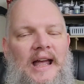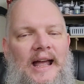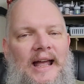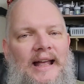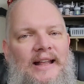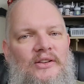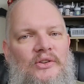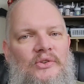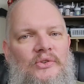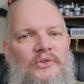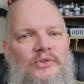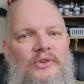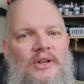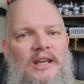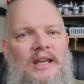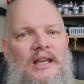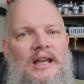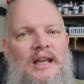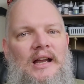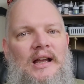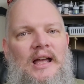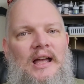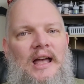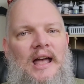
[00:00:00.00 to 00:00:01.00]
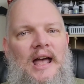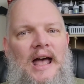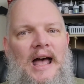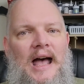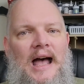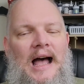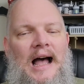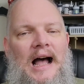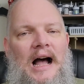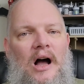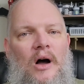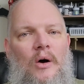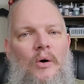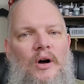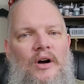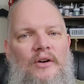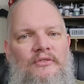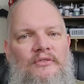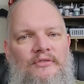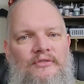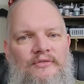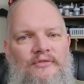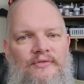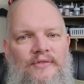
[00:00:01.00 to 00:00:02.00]
and seeing how
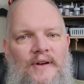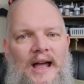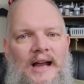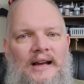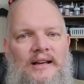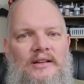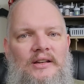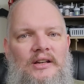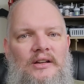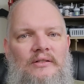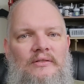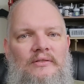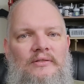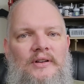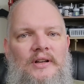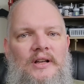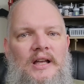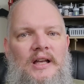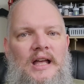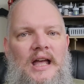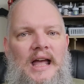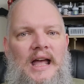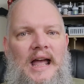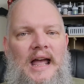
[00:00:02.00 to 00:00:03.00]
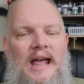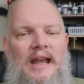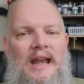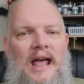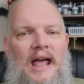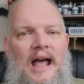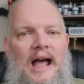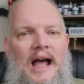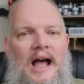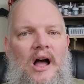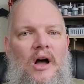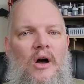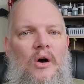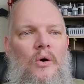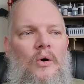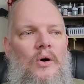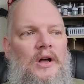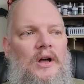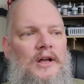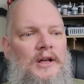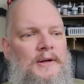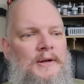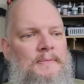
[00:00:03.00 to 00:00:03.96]
effective and how,